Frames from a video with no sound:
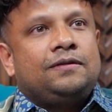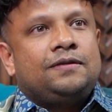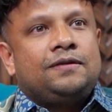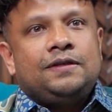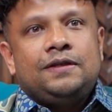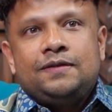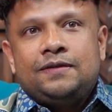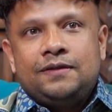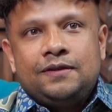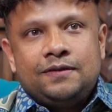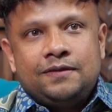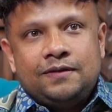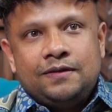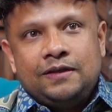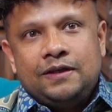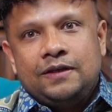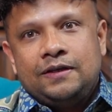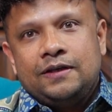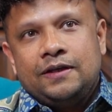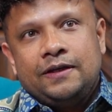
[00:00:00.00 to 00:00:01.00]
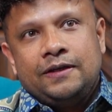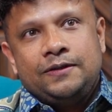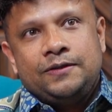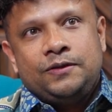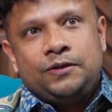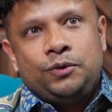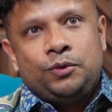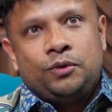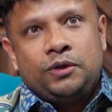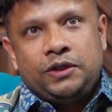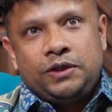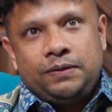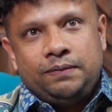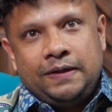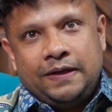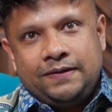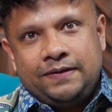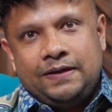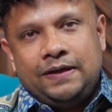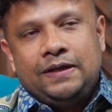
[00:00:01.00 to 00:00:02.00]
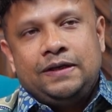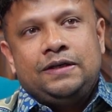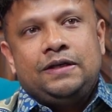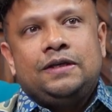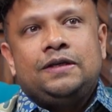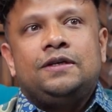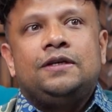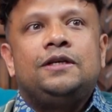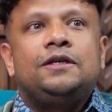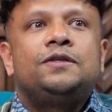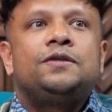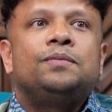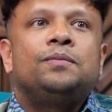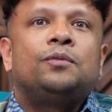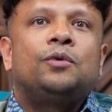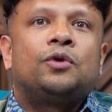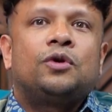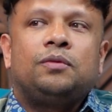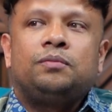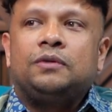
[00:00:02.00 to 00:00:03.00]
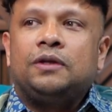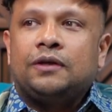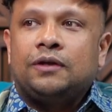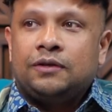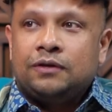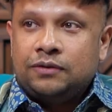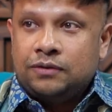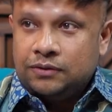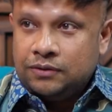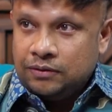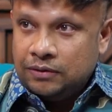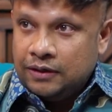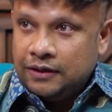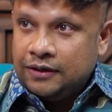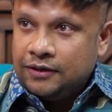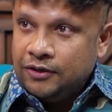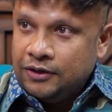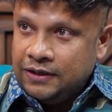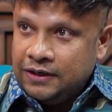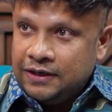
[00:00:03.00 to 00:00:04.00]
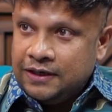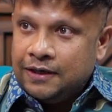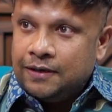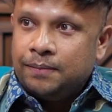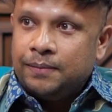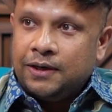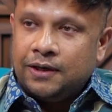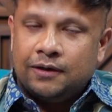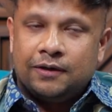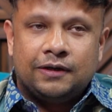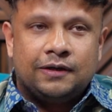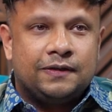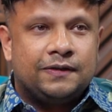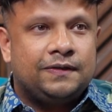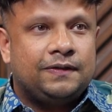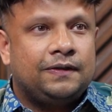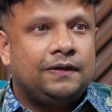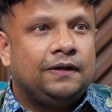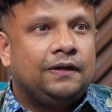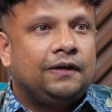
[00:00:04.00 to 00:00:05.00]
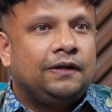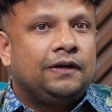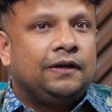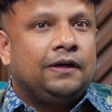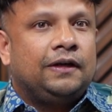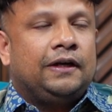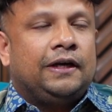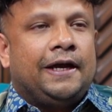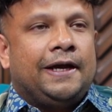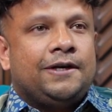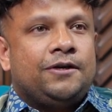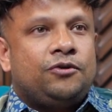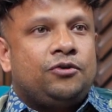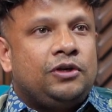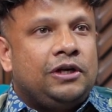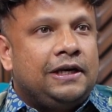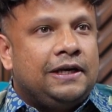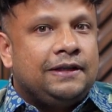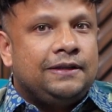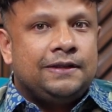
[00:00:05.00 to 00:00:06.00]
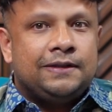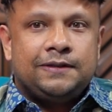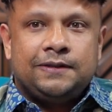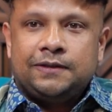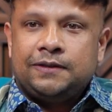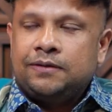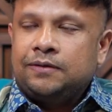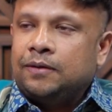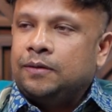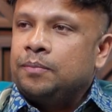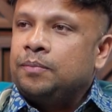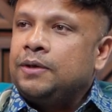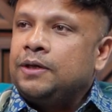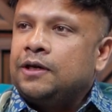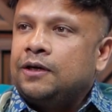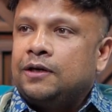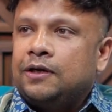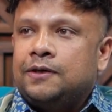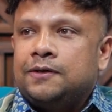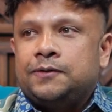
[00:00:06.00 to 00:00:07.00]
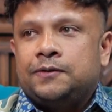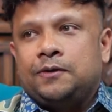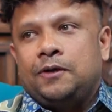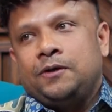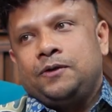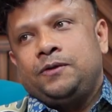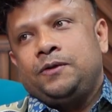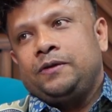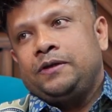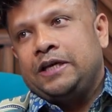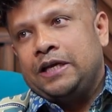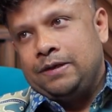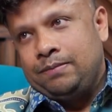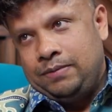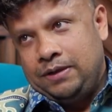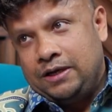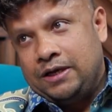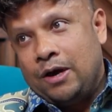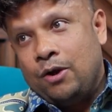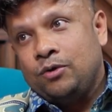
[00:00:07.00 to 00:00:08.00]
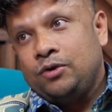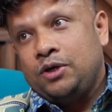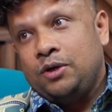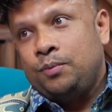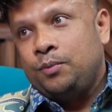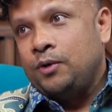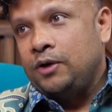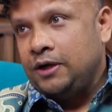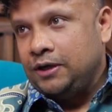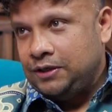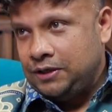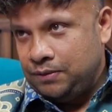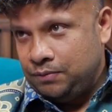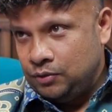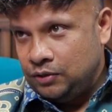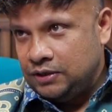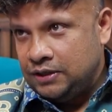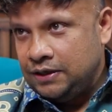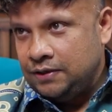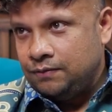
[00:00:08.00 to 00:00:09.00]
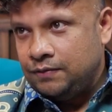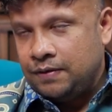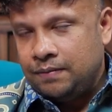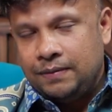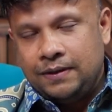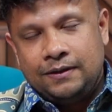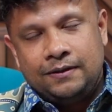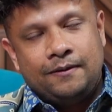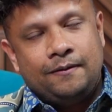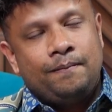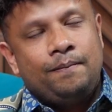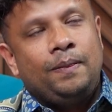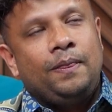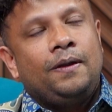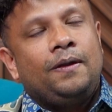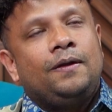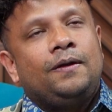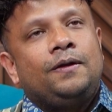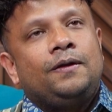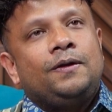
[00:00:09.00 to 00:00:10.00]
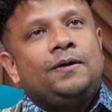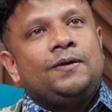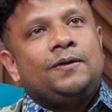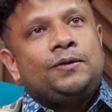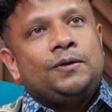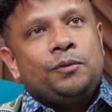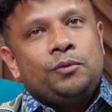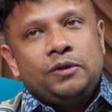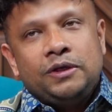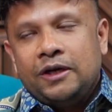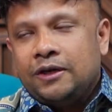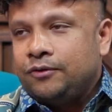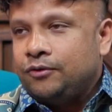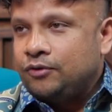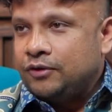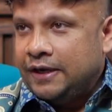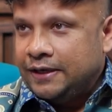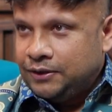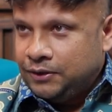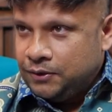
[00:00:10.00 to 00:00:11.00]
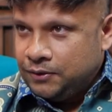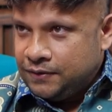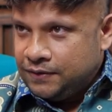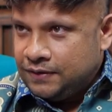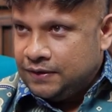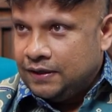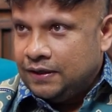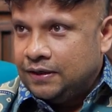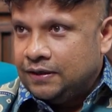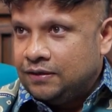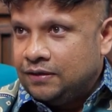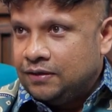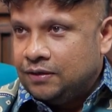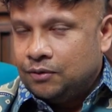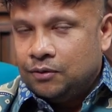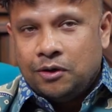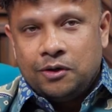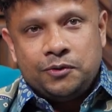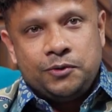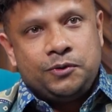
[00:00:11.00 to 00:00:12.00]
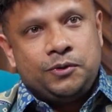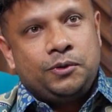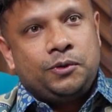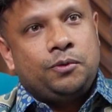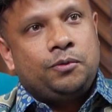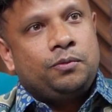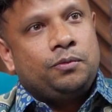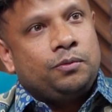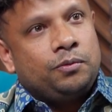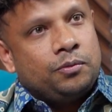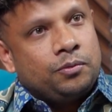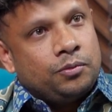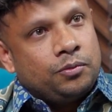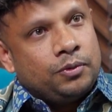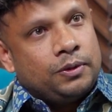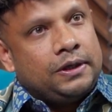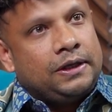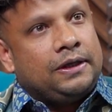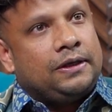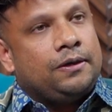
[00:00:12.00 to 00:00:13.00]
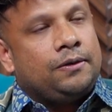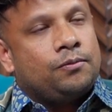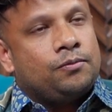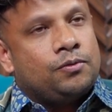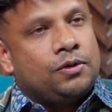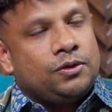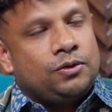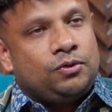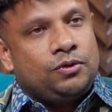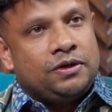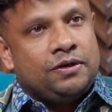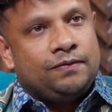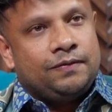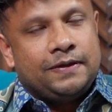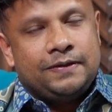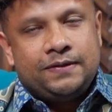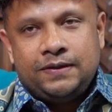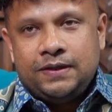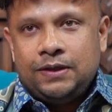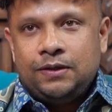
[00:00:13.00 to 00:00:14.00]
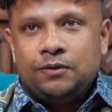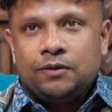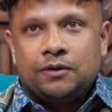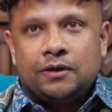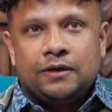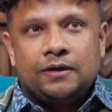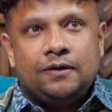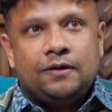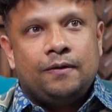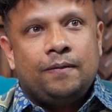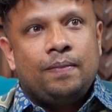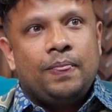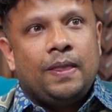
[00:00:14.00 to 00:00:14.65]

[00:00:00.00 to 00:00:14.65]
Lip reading: since it needs a storage facility, it needs more of the critical minerals. And drilling these minerals also can be counterproductive with the environment. So we are trying to see it. Also, we want to investigate